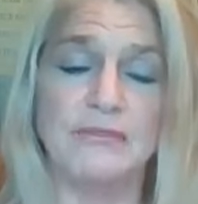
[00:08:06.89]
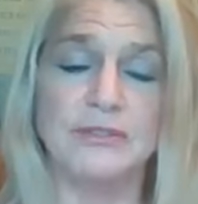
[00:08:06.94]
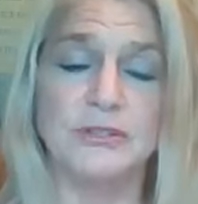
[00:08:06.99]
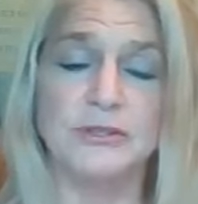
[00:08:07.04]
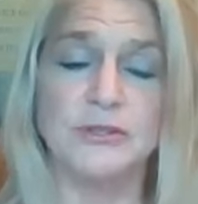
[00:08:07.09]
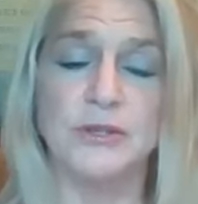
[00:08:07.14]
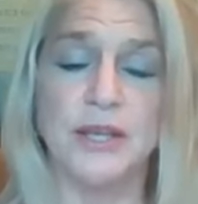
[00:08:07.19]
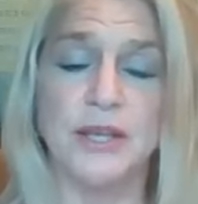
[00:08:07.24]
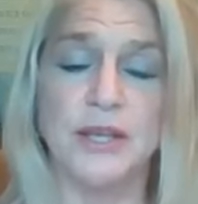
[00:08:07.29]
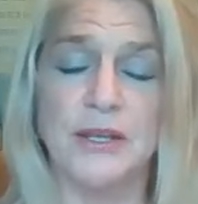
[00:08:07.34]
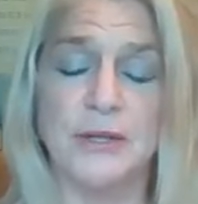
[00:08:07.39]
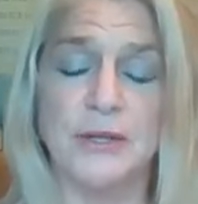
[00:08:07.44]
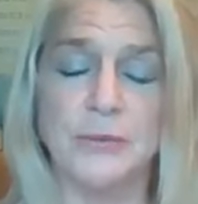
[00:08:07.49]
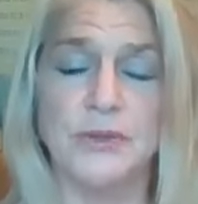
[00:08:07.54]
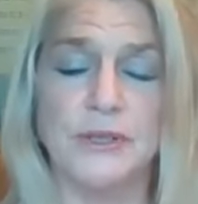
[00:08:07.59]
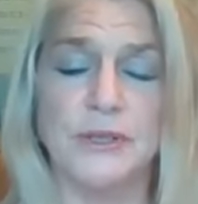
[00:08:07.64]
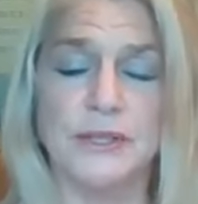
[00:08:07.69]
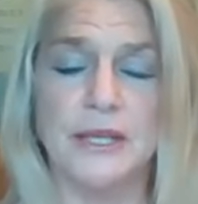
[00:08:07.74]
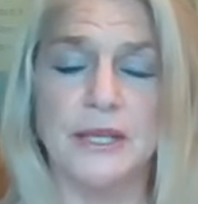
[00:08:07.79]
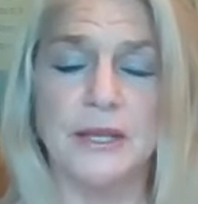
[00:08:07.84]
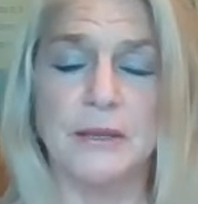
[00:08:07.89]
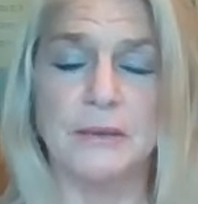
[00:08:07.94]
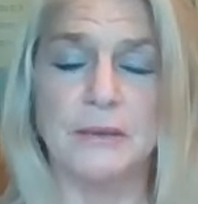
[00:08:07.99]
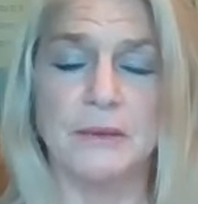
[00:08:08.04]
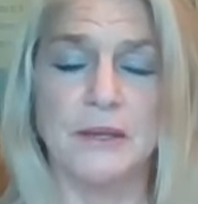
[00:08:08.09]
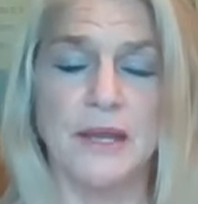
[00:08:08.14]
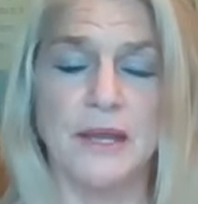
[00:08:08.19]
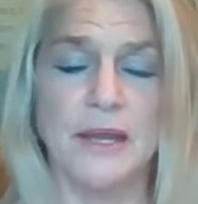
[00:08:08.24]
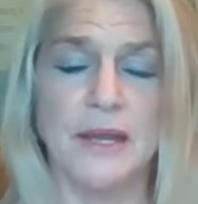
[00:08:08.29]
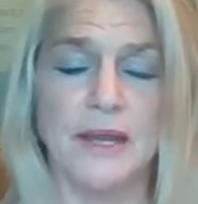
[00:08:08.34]
look
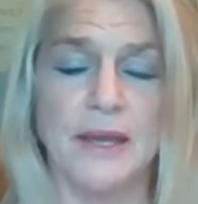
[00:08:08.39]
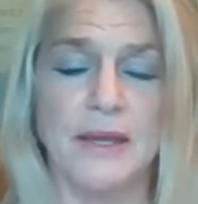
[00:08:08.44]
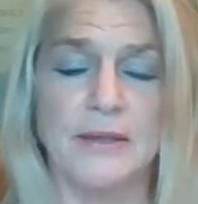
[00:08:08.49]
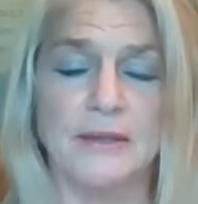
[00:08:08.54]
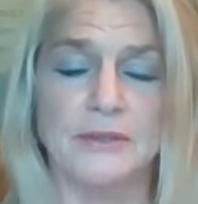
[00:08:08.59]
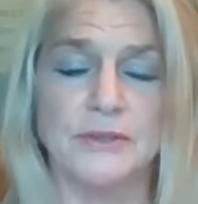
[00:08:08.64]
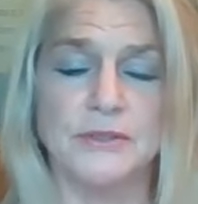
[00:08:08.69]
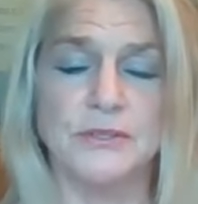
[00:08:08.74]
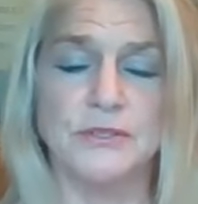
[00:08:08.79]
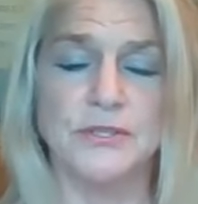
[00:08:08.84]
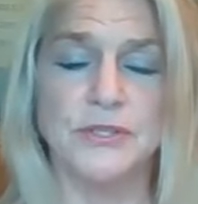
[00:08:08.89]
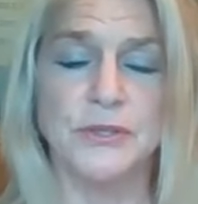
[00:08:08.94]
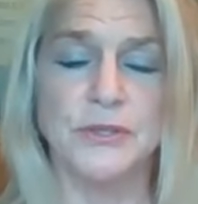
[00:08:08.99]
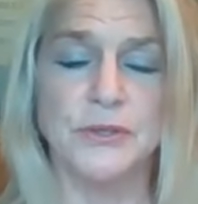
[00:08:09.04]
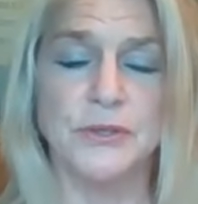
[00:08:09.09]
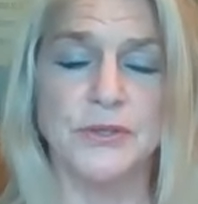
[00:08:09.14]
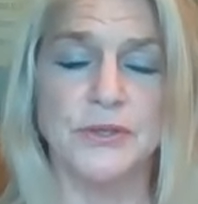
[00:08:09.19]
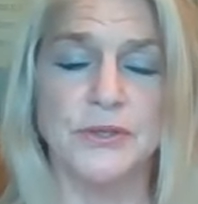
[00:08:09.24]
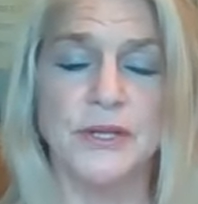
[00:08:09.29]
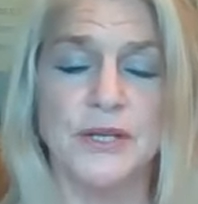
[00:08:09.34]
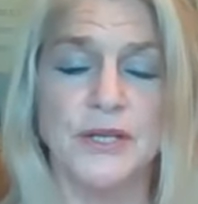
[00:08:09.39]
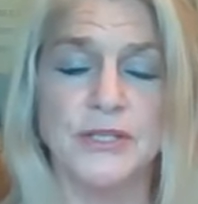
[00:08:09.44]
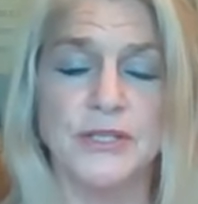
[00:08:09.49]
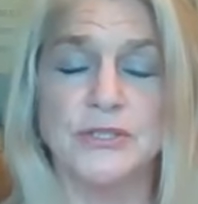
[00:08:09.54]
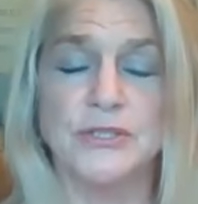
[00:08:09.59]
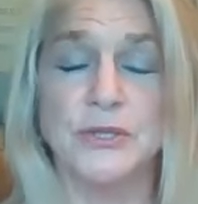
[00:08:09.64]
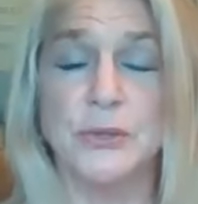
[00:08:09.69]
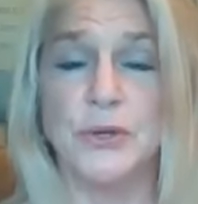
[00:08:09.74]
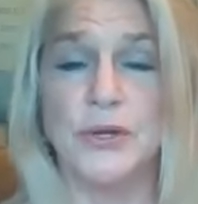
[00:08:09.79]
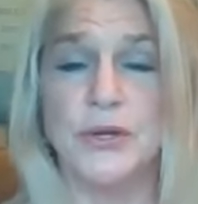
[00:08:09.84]
inwardly and turn
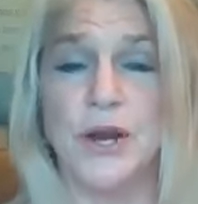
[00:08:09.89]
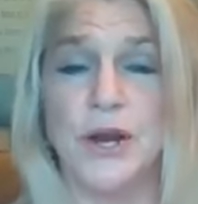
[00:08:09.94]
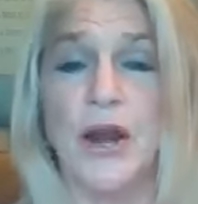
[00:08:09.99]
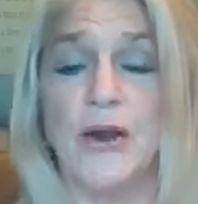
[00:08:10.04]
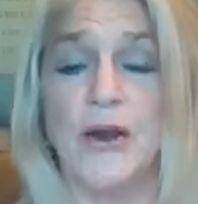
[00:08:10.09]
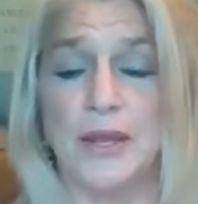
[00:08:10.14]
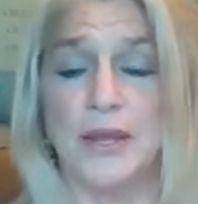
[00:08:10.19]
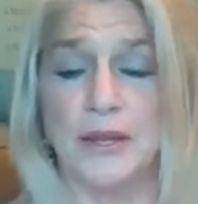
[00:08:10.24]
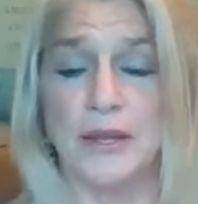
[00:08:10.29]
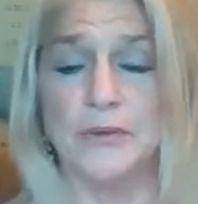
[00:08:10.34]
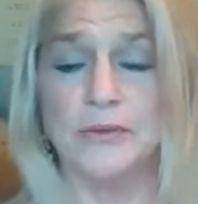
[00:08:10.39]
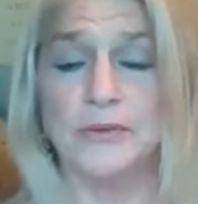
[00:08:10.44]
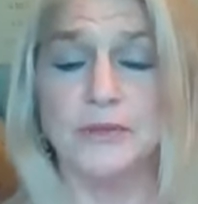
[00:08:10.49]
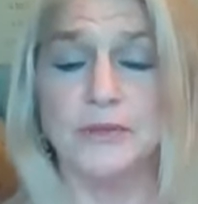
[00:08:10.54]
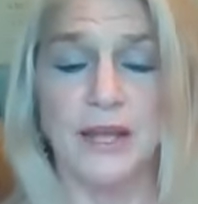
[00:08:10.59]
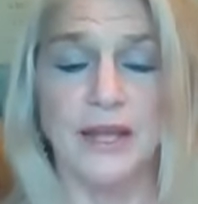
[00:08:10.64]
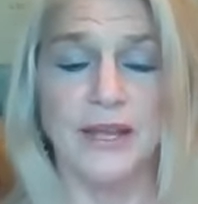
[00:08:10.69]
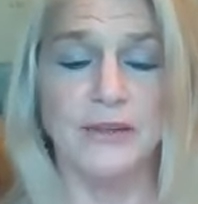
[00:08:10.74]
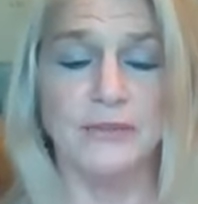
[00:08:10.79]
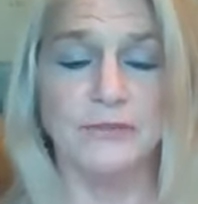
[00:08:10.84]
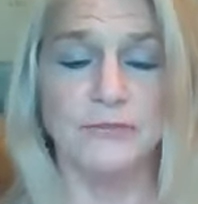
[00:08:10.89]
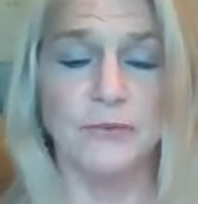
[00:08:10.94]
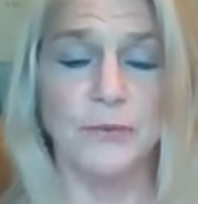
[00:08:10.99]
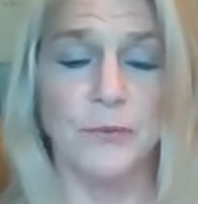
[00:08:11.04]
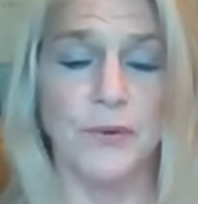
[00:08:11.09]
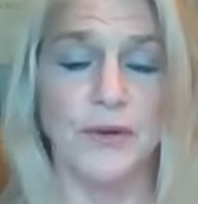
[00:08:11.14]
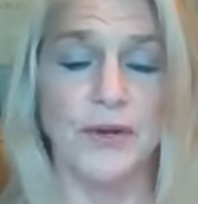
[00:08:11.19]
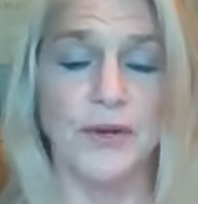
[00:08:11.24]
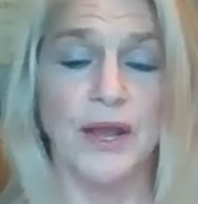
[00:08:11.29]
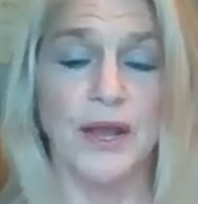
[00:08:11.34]
toward our inner light
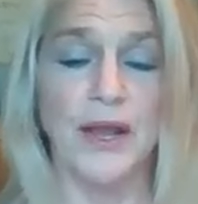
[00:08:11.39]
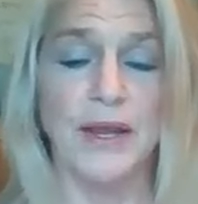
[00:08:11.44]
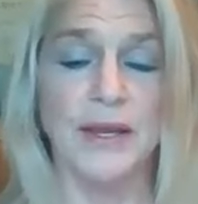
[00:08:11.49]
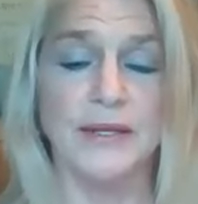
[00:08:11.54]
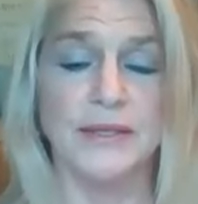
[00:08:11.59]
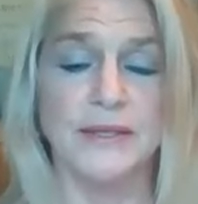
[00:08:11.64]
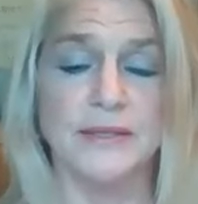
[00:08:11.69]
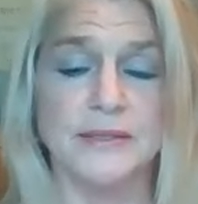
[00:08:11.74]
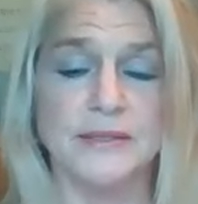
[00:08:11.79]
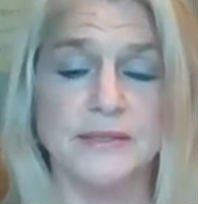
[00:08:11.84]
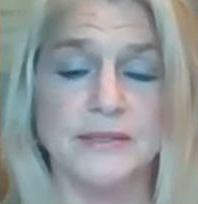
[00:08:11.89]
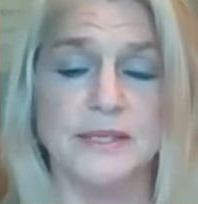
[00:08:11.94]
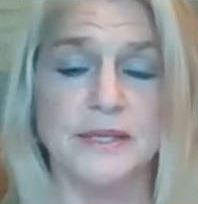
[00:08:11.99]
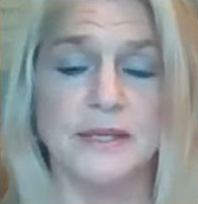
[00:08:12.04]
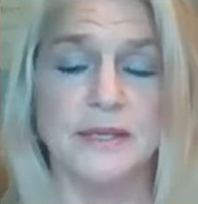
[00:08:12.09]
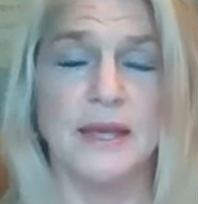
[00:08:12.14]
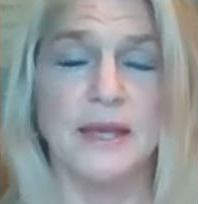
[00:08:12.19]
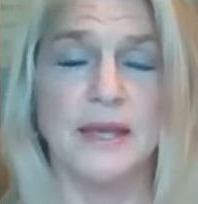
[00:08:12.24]
for guidance.